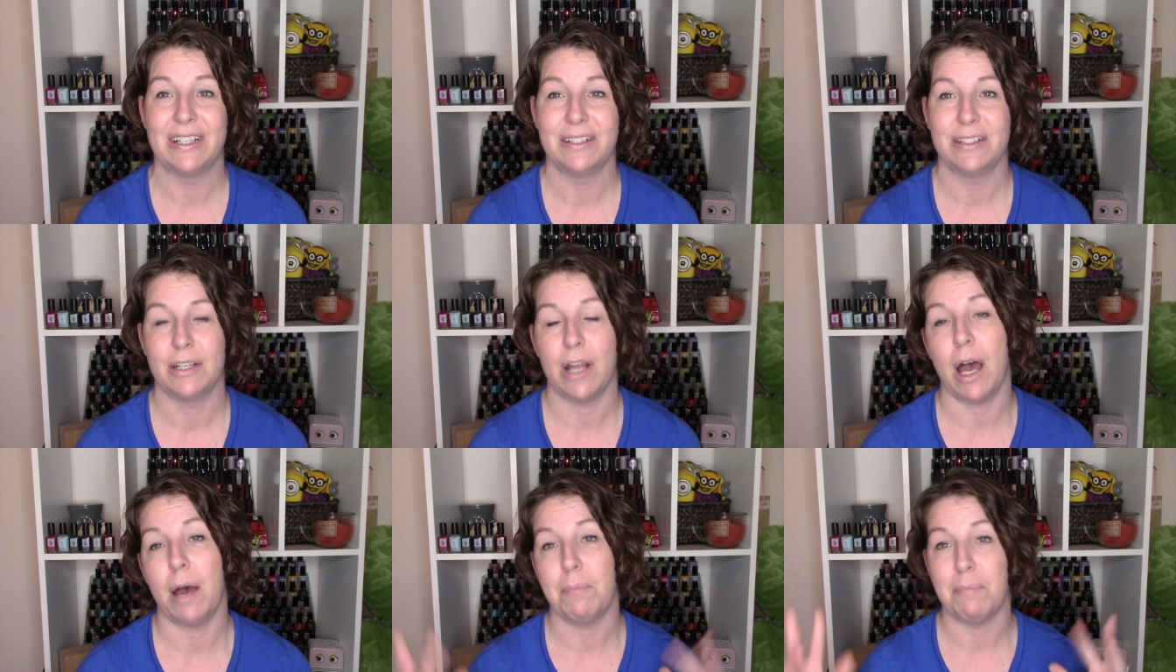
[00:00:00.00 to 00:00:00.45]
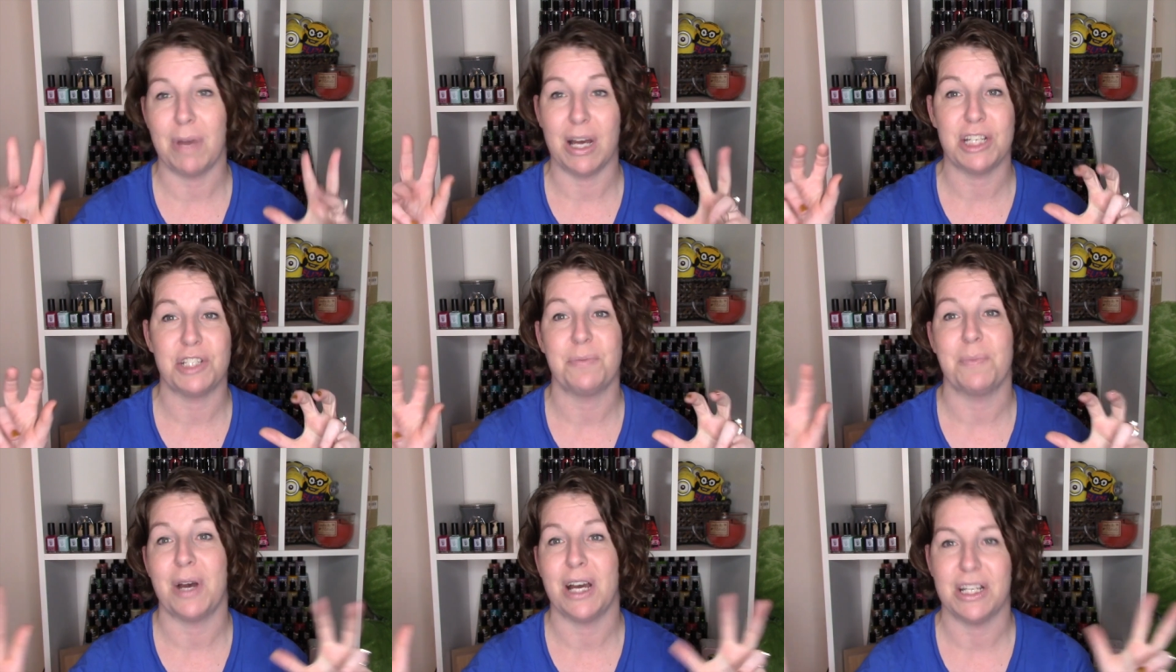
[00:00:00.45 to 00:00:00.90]
Not
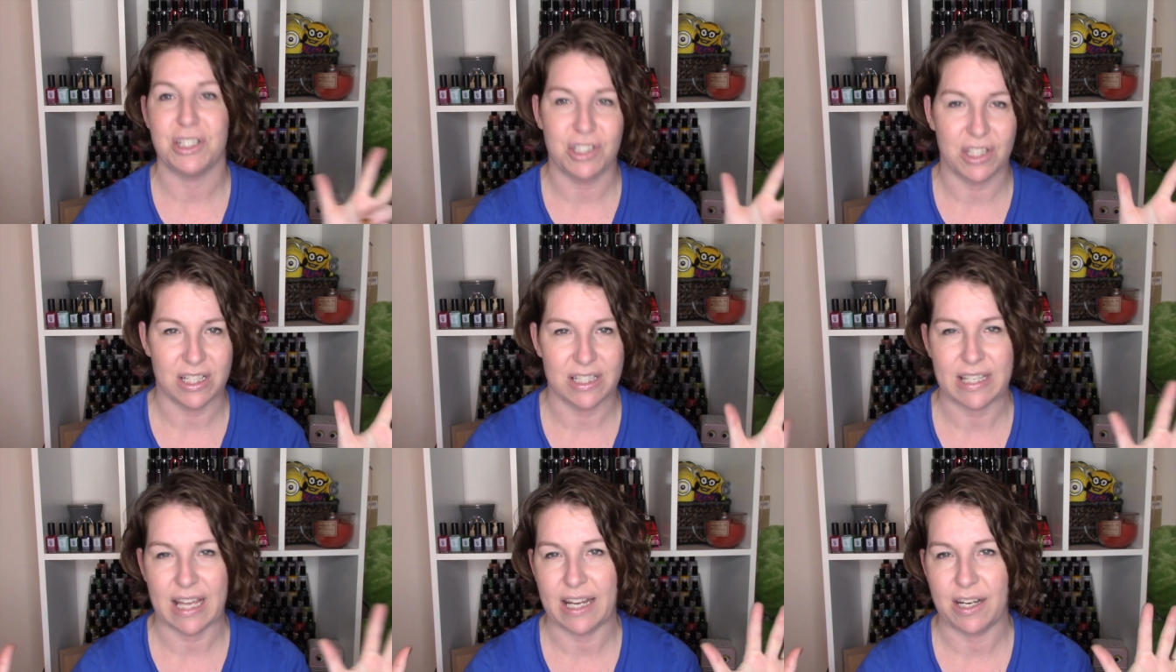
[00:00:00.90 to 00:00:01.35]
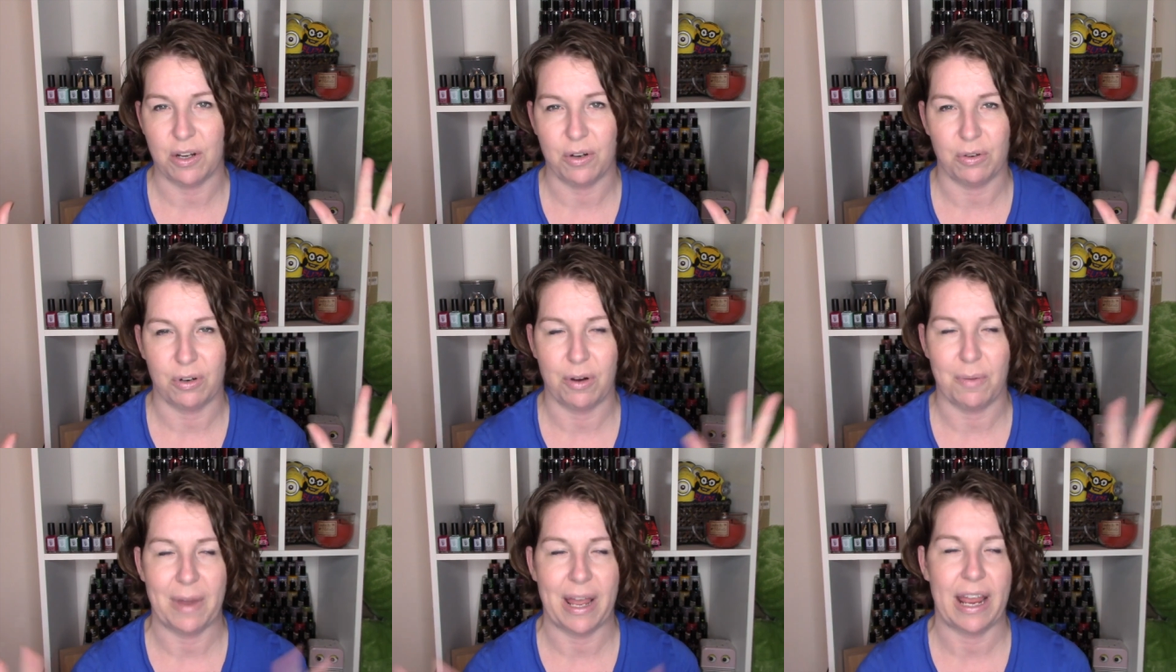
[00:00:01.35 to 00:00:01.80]
much because I don't
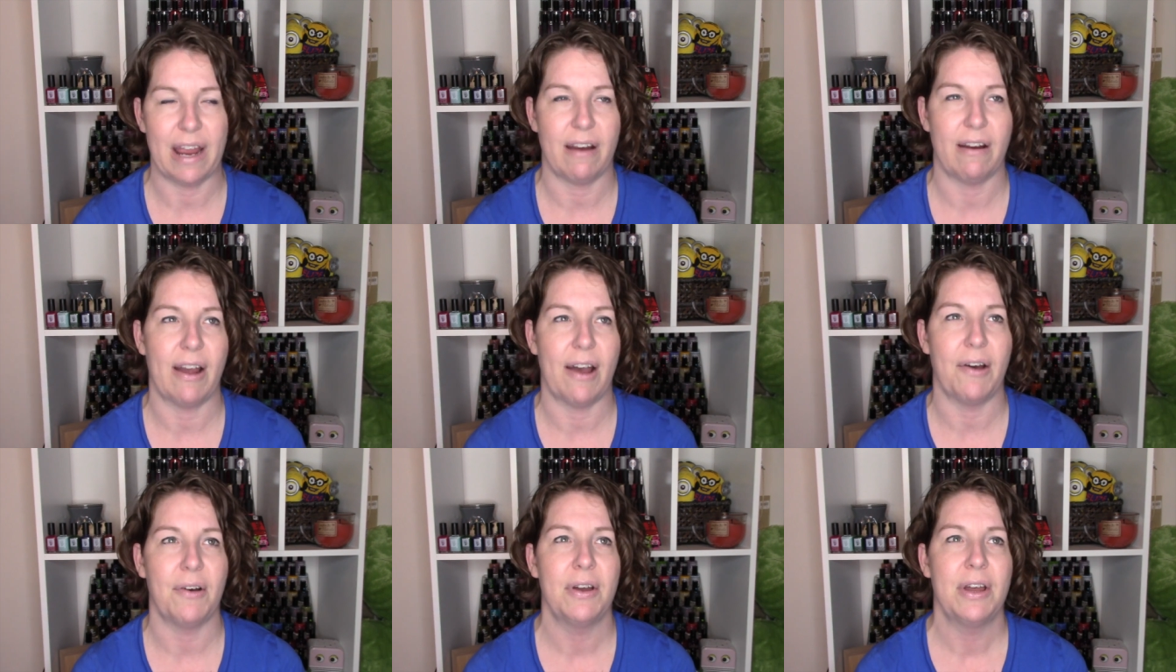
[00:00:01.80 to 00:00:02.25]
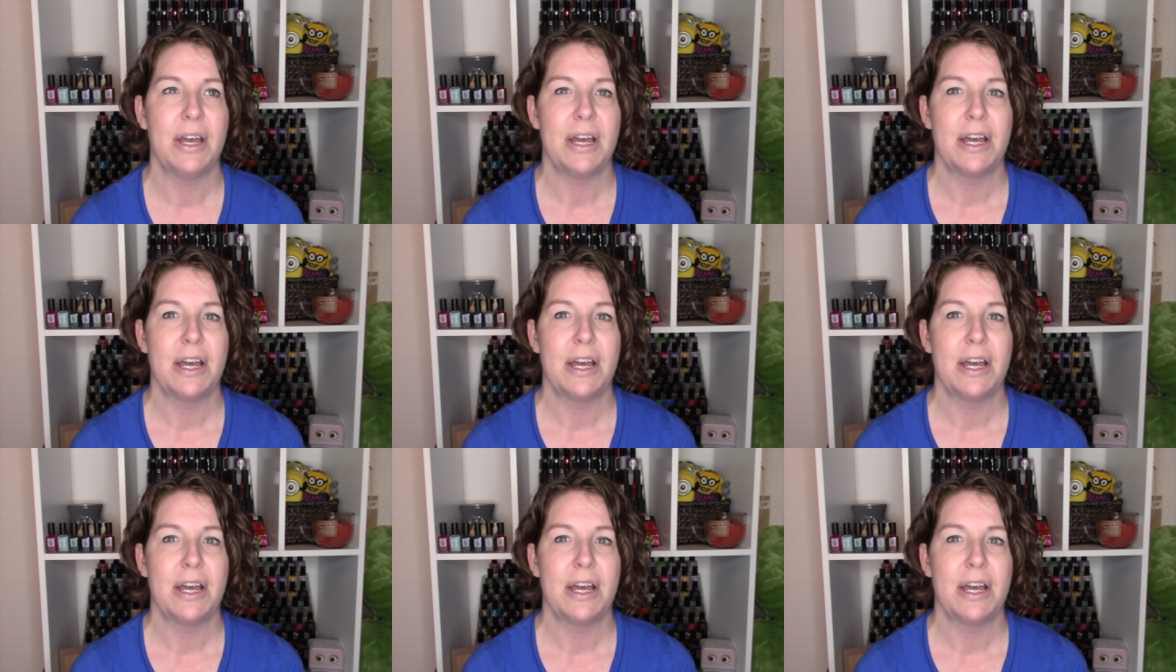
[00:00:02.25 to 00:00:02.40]
grow my hair out.